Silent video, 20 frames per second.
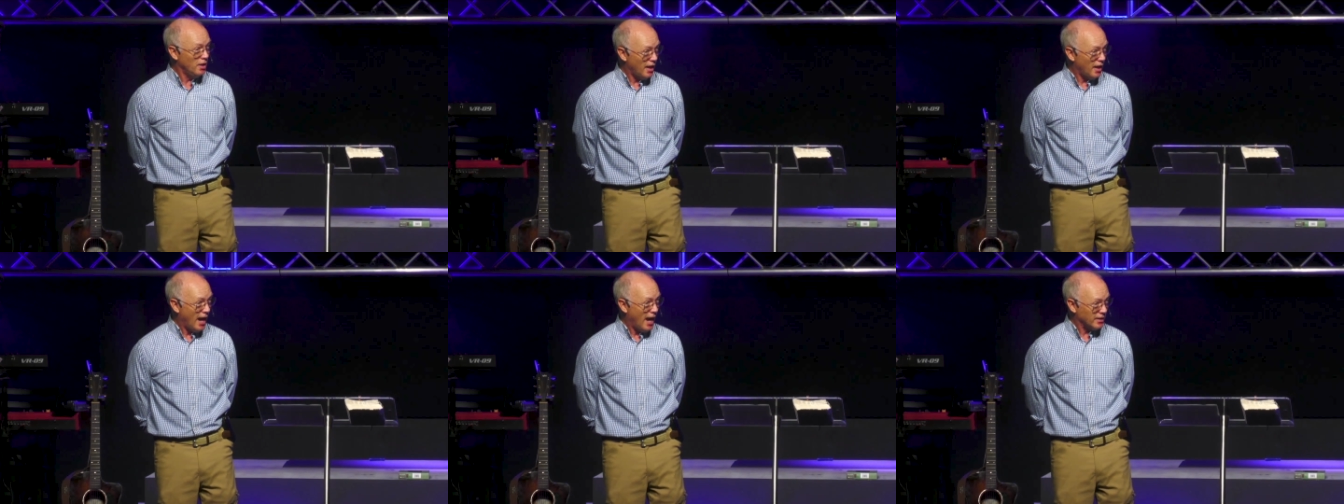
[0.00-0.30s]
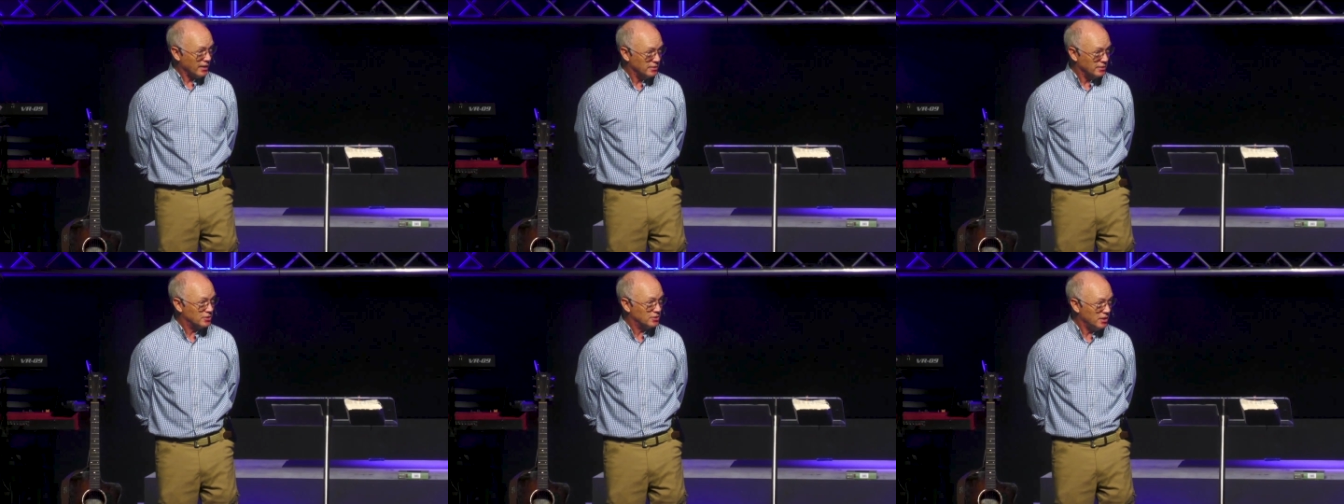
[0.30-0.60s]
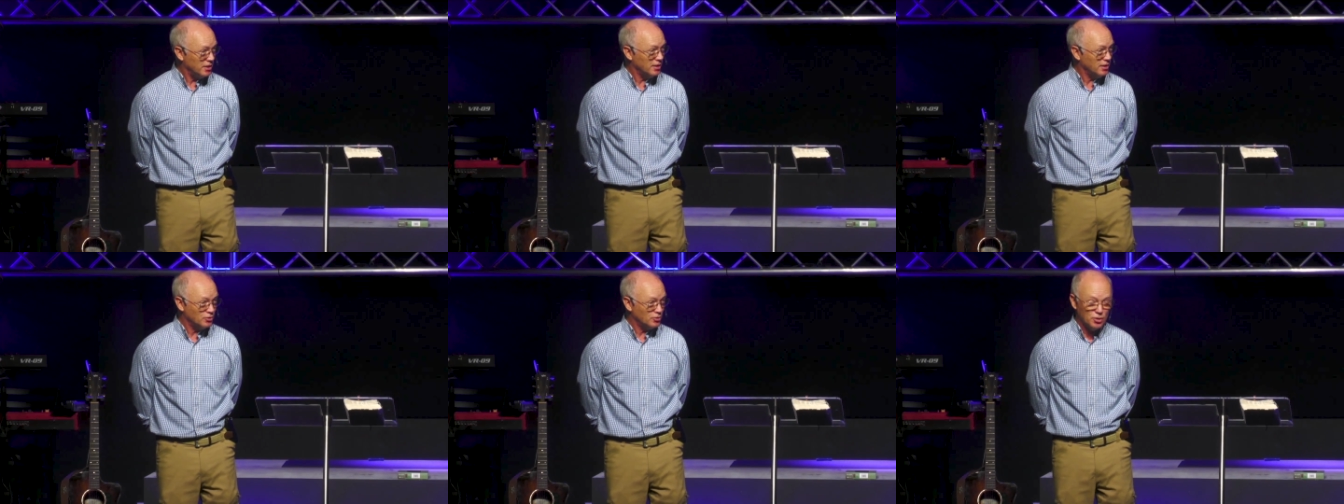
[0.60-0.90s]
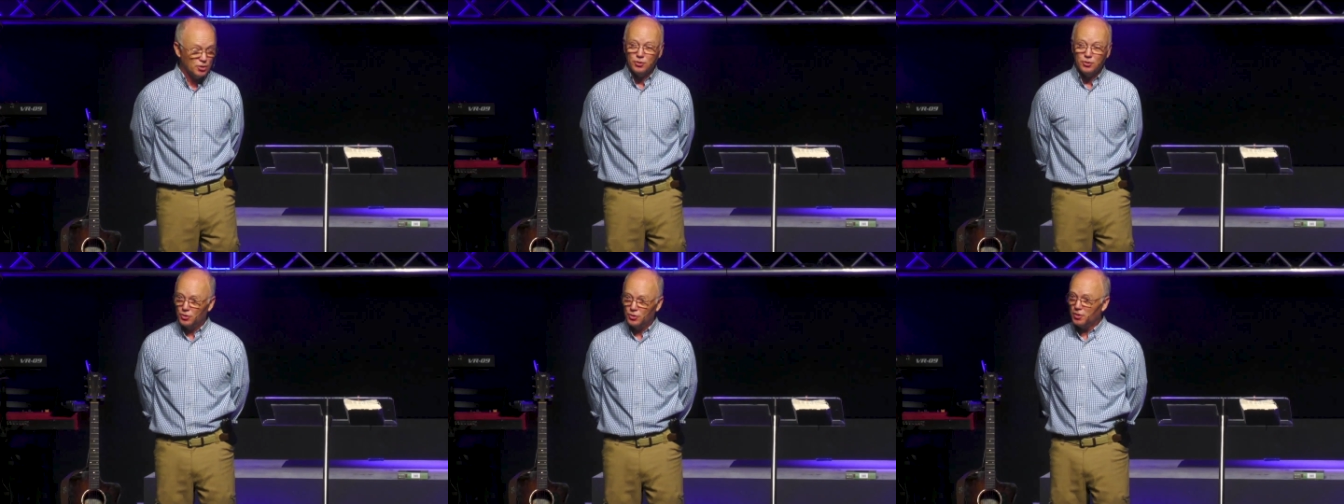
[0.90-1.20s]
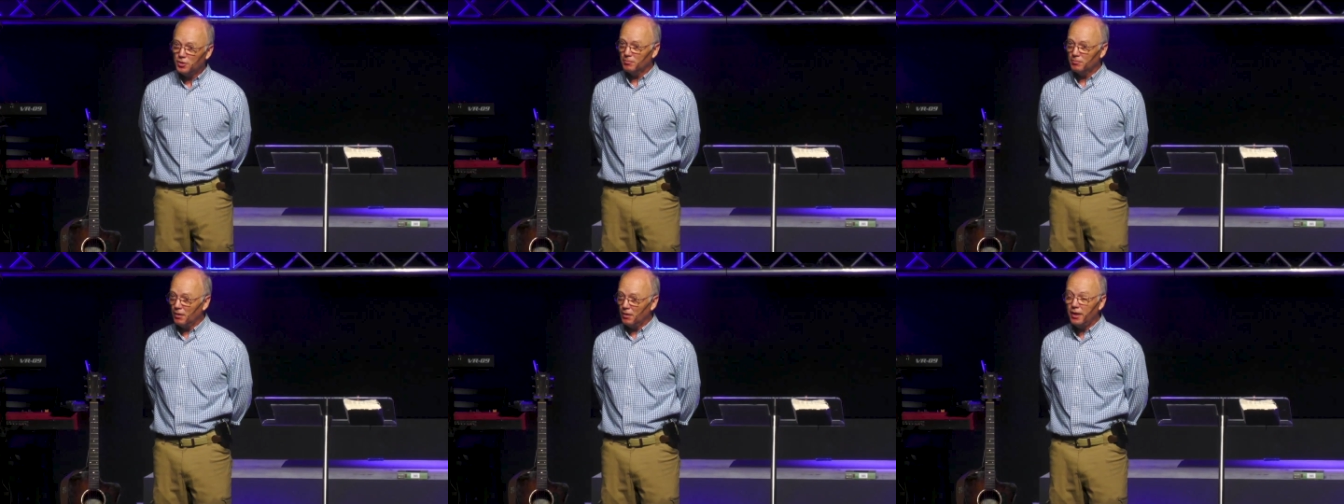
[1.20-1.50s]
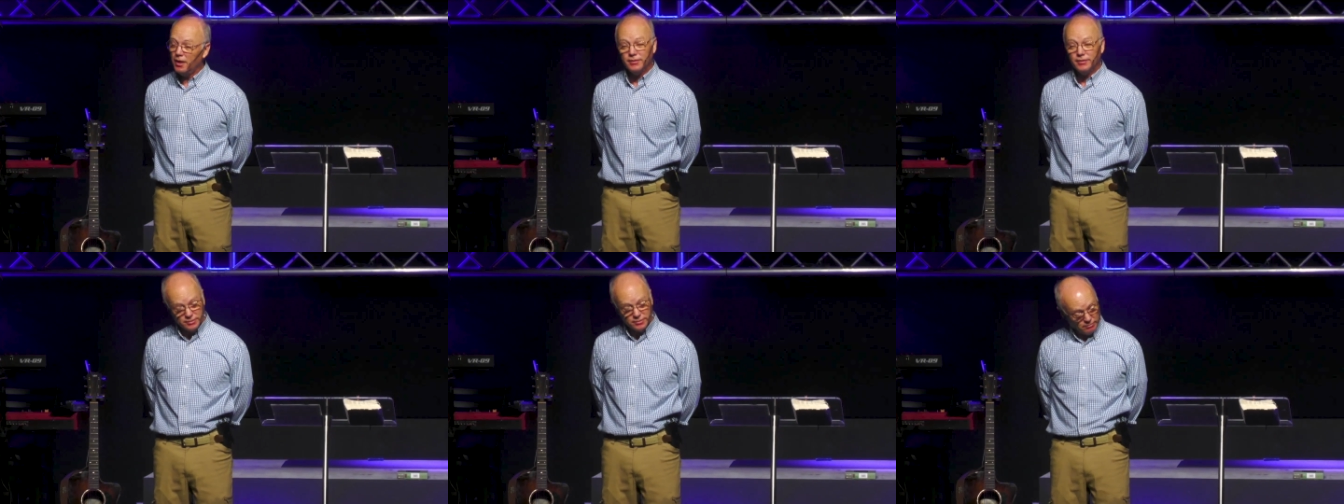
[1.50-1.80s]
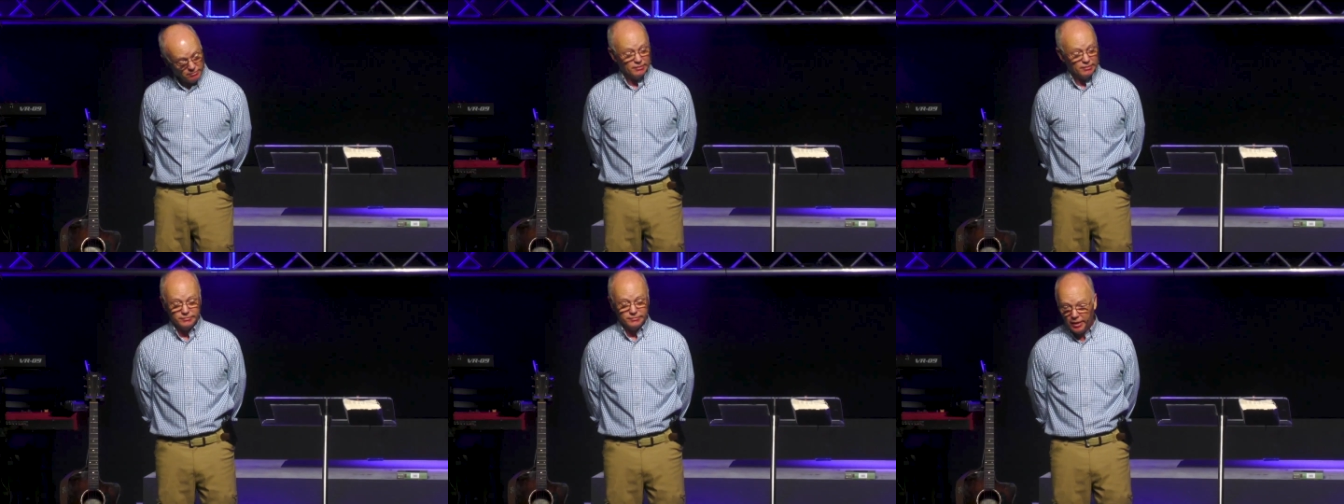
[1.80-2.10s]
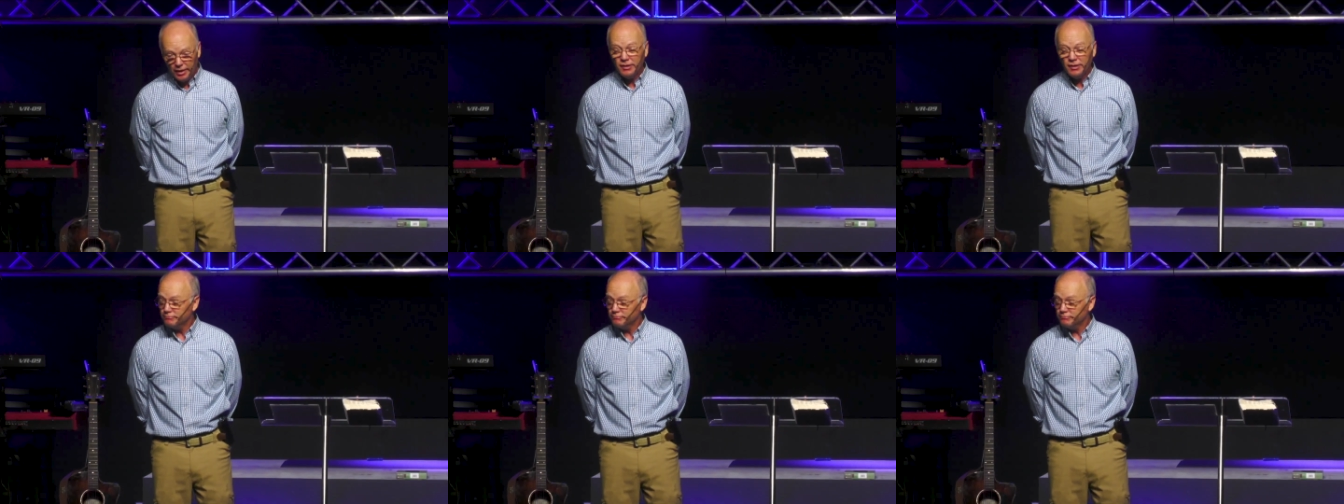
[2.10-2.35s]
I can sing it too, and you can play it? And he said,